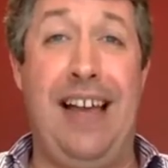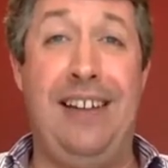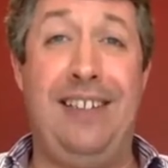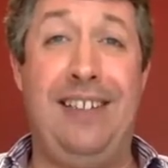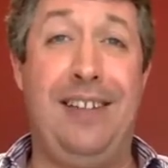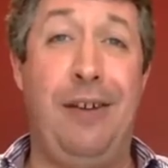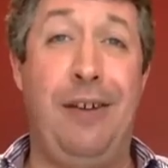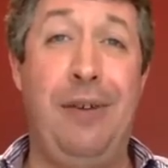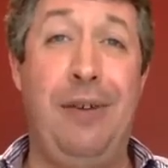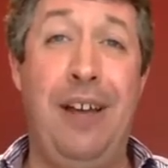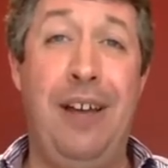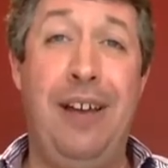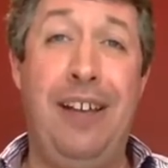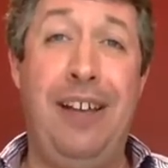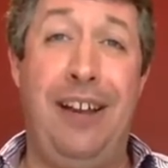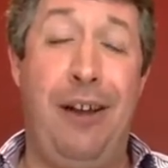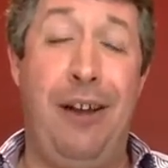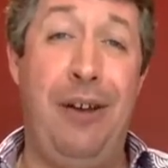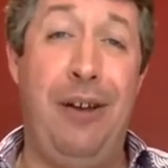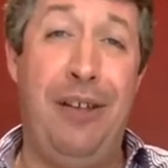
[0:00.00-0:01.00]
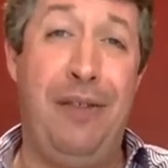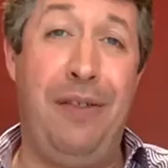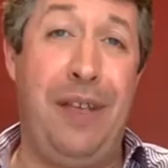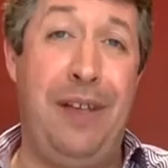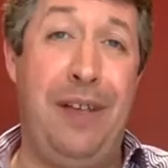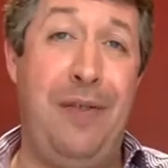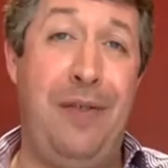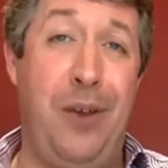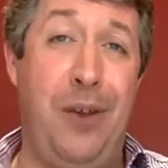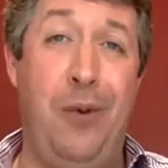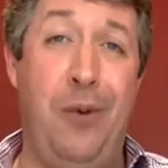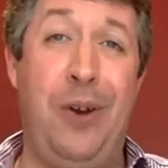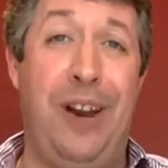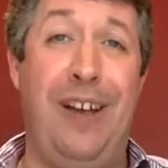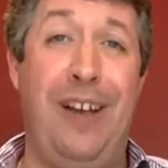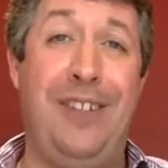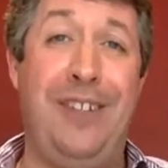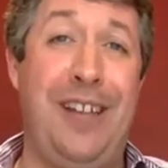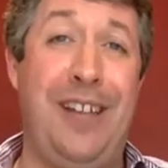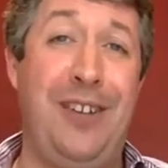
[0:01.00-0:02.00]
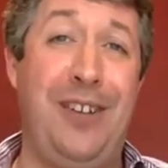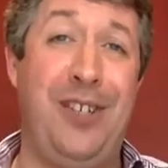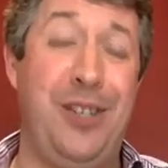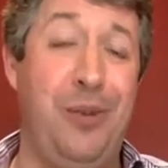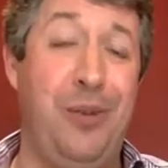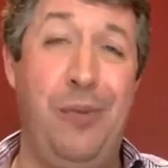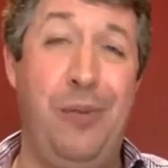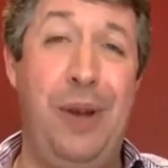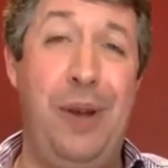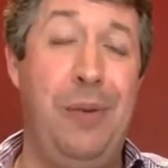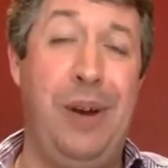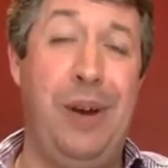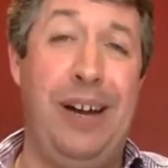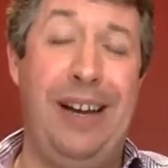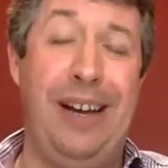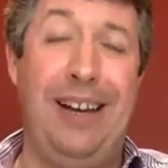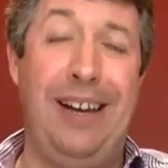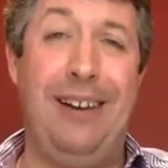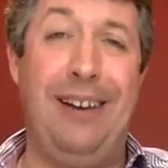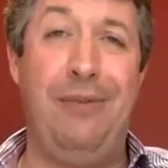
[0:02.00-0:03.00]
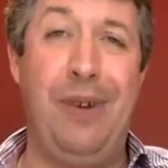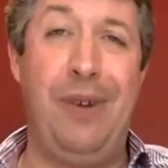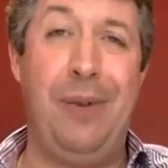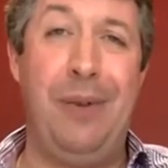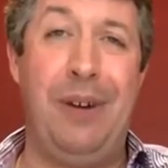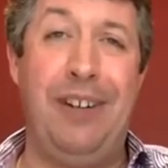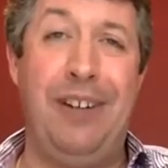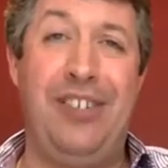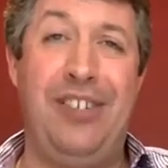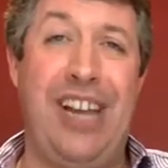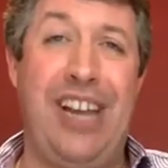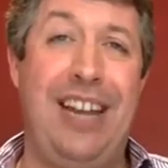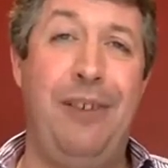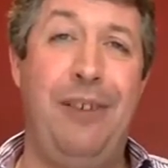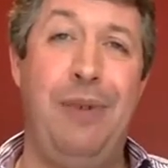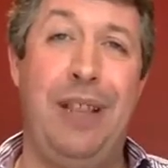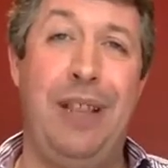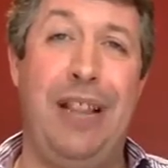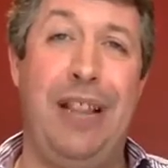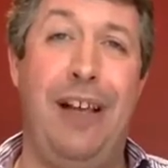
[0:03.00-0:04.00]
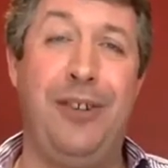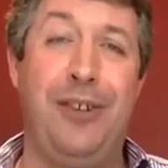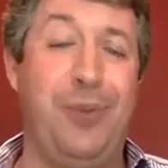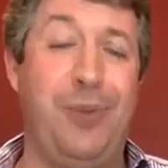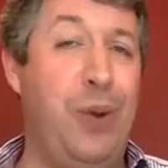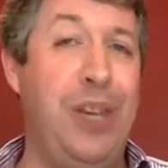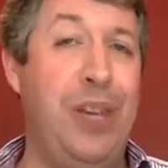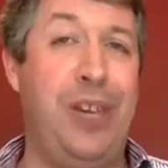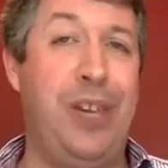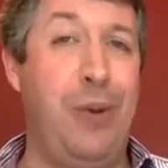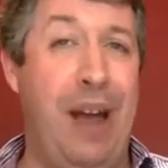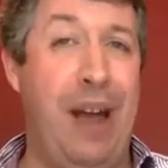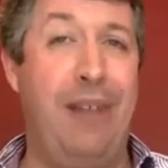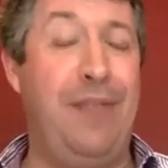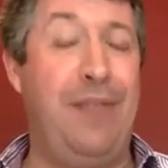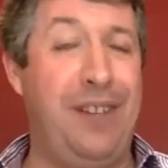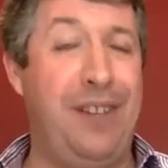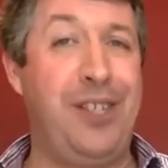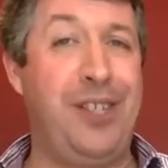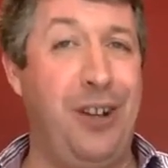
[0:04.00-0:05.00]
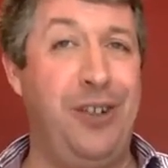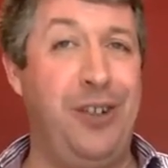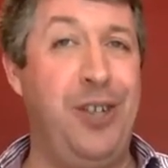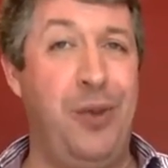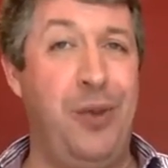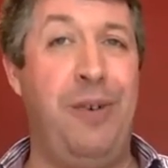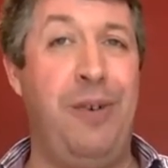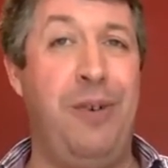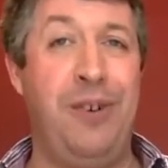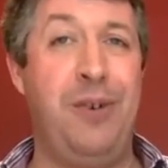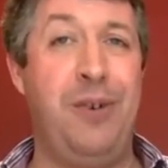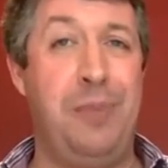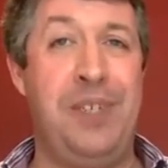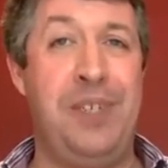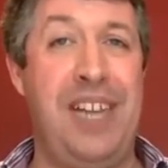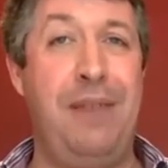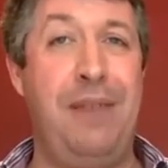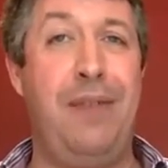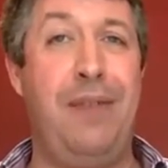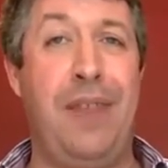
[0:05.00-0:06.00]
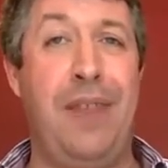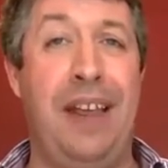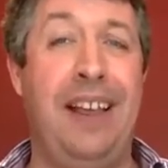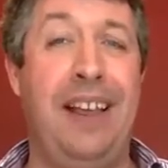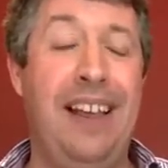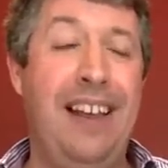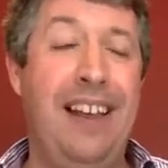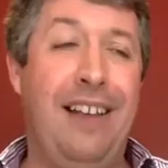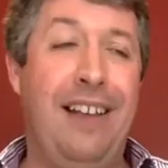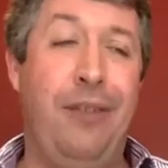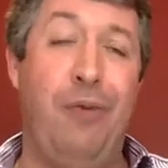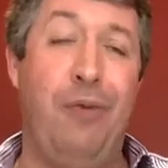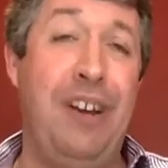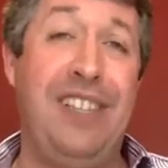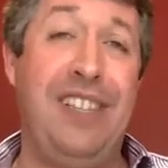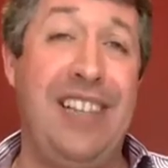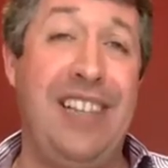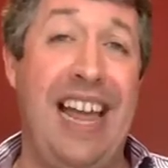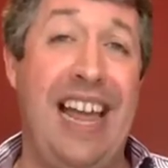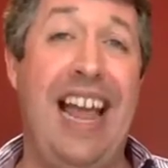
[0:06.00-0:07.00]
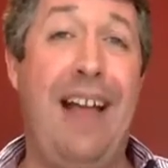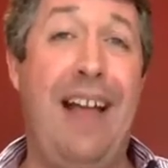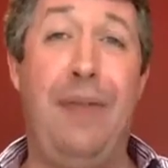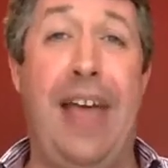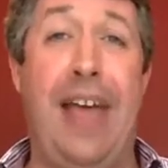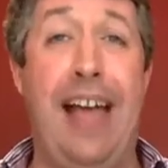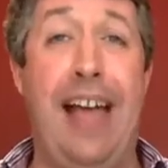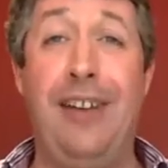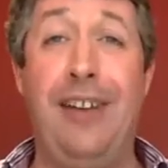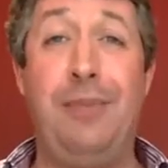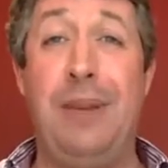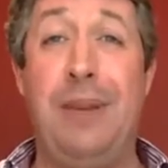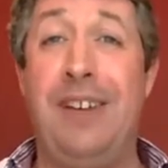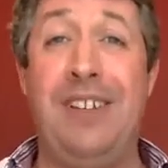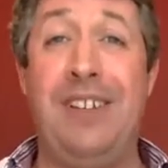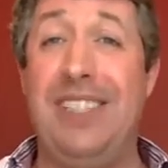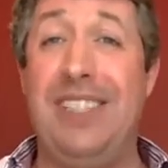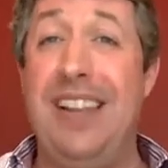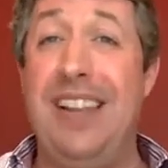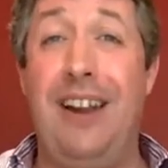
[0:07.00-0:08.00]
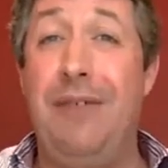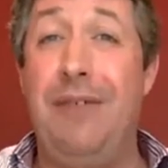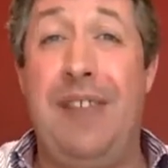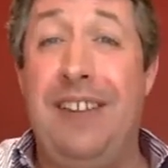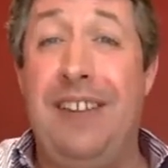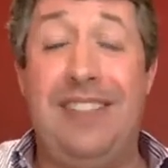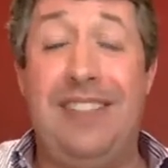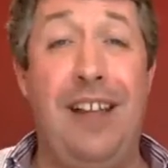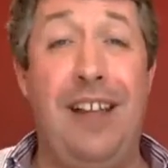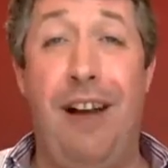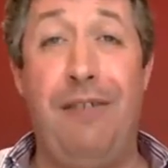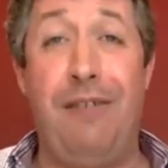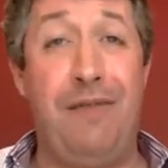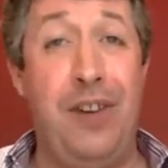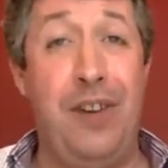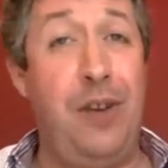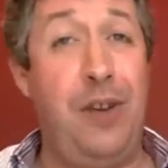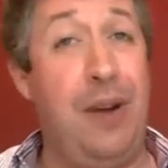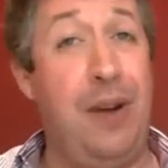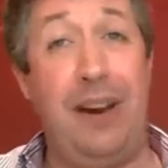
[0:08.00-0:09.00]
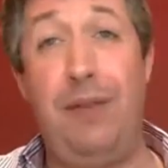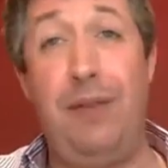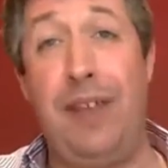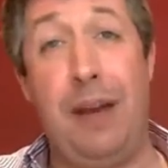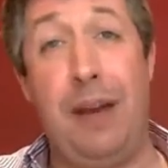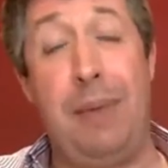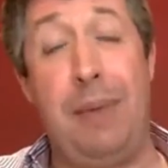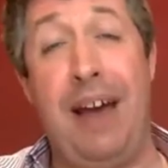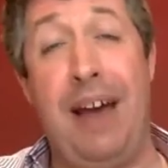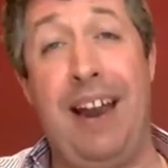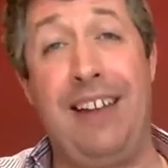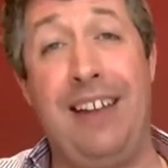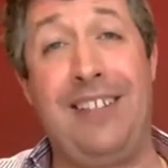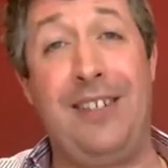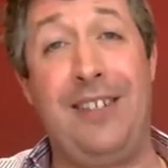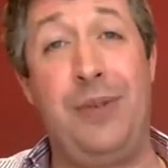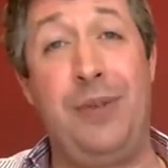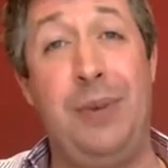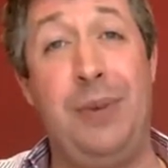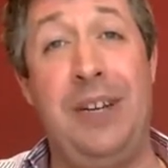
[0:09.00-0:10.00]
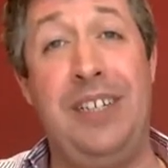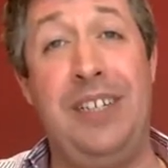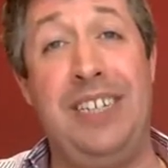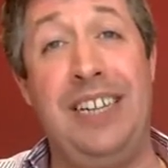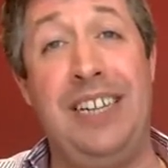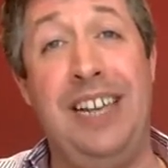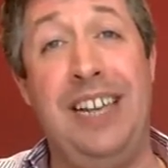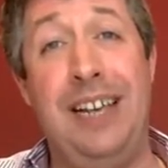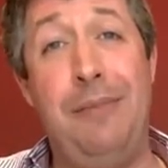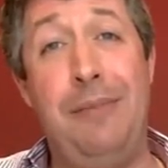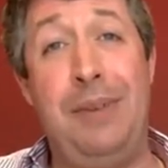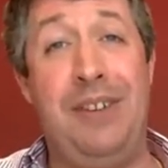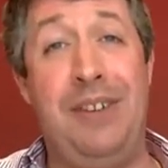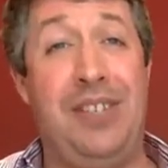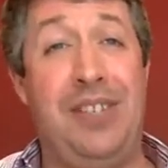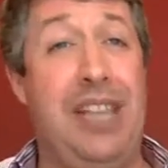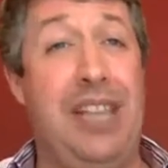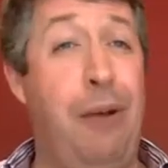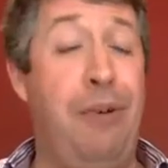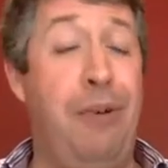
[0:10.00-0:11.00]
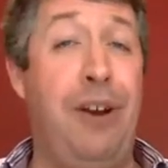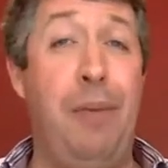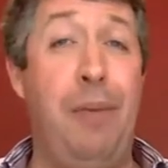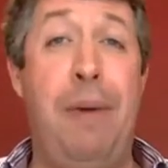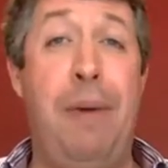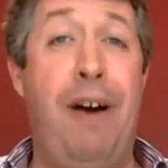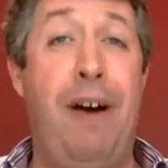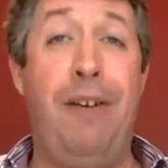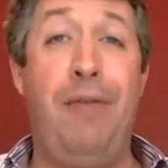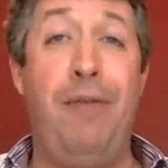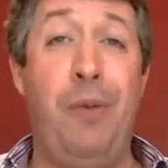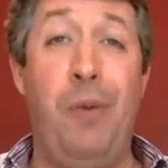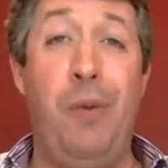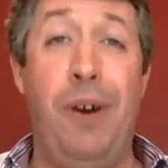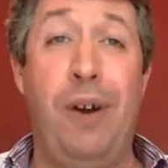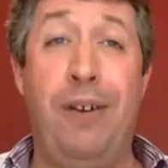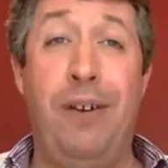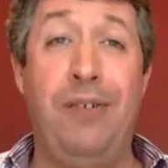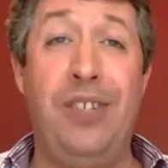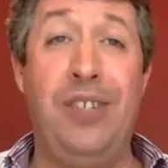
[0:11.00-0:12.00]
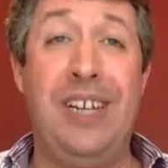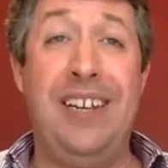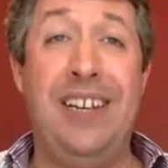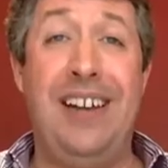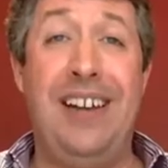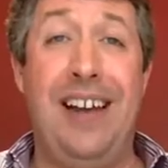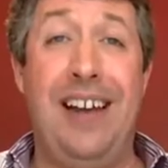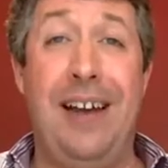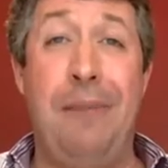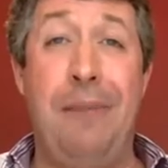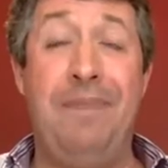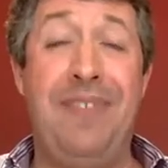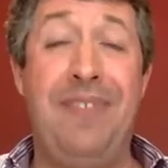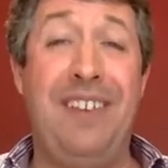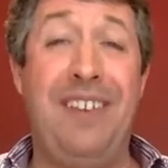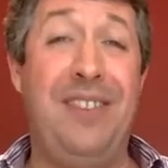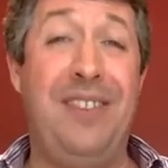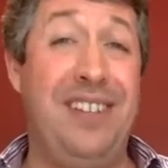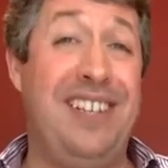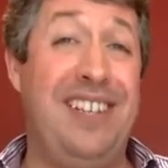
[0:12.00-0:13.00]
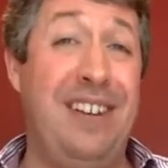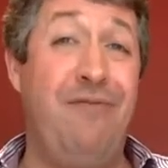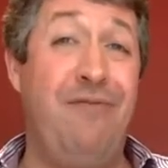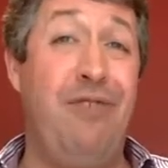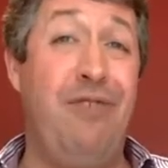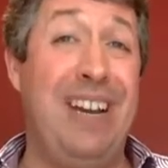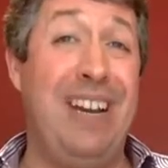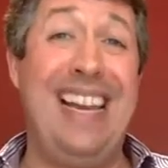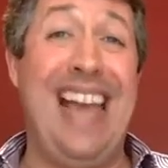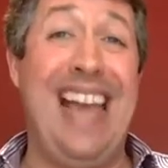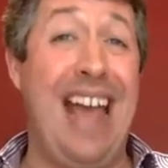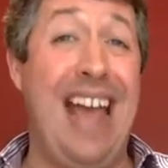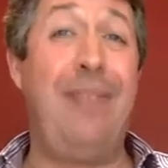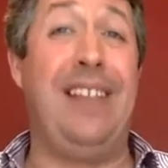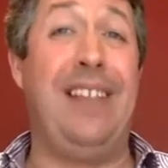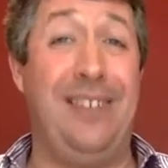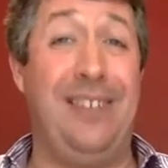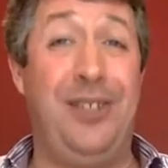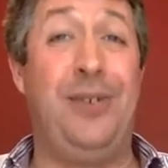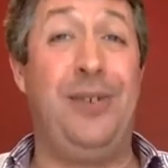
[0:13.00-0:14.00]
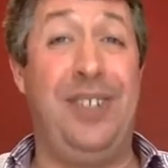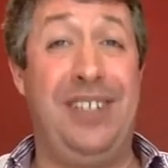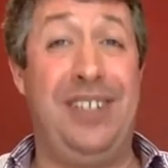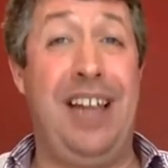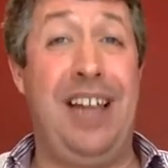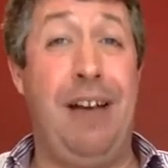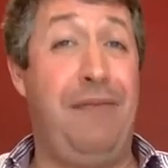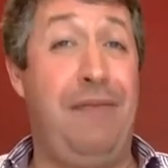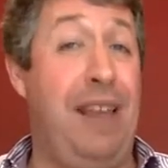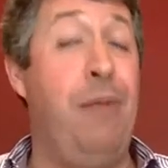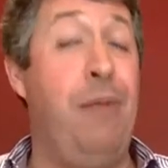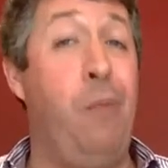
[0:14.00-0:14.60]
So, the organization that we were chatting with last week, who had this kind of 200% thing, the reason they had that is because none of their staff knew anything about accessibility, because they were in a part of the world that didn't really get this sort of stuff.